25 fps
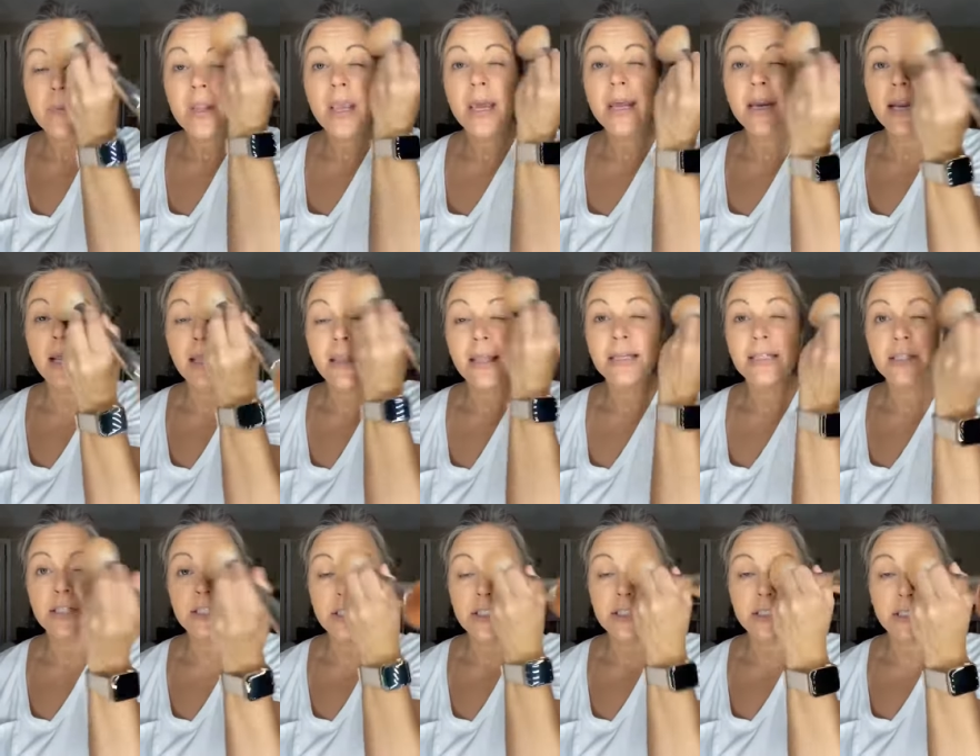And I like
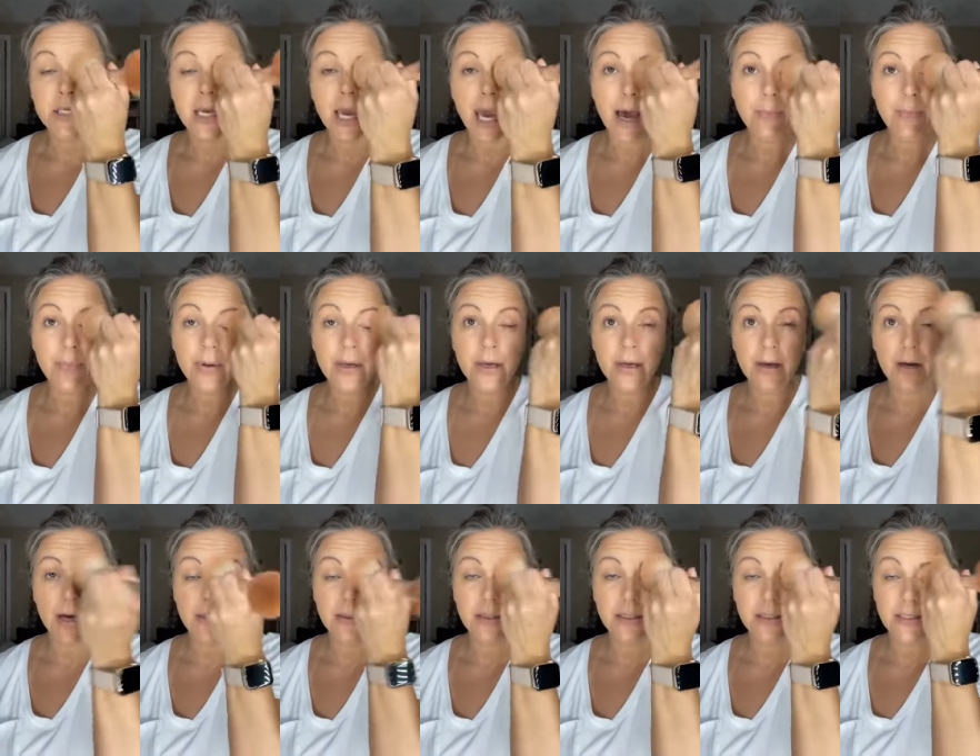to just tap
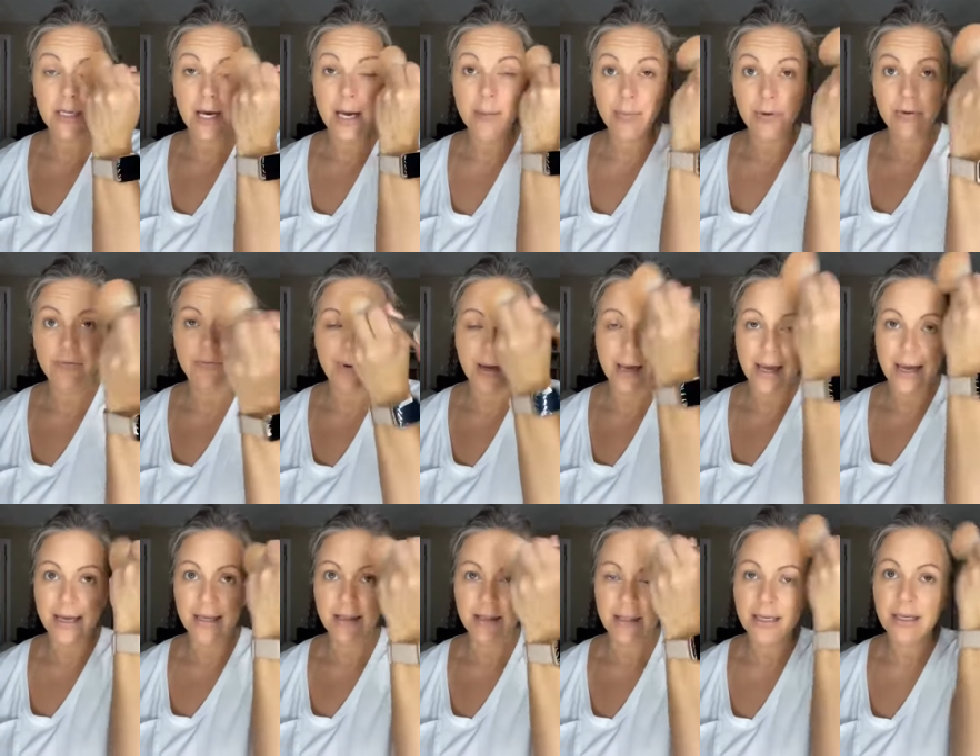it on the top of my
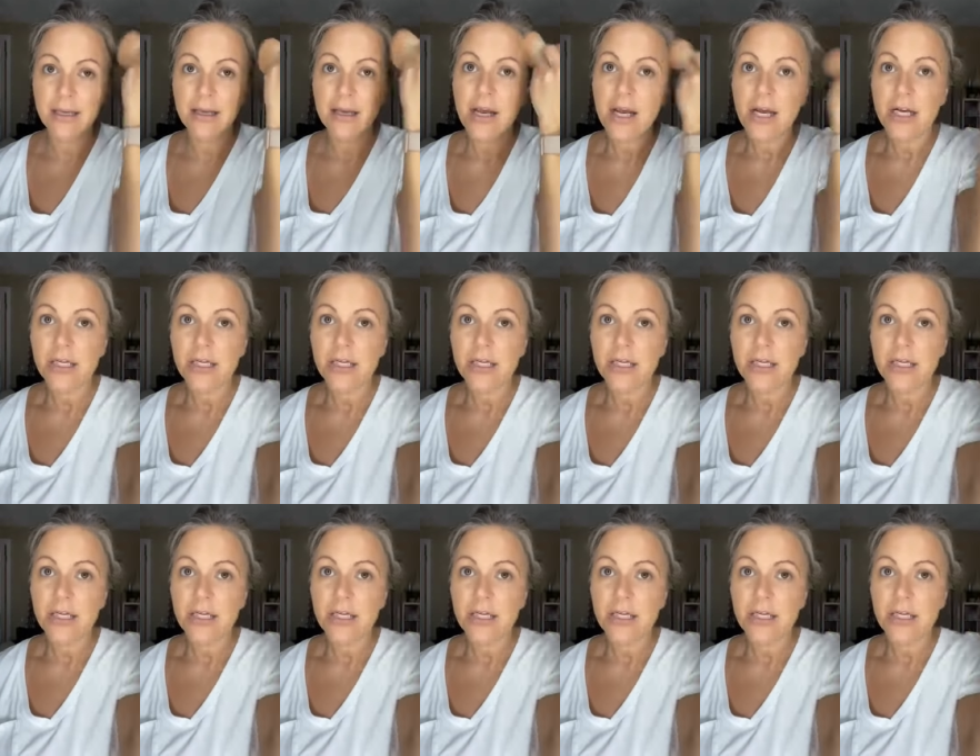eyelid.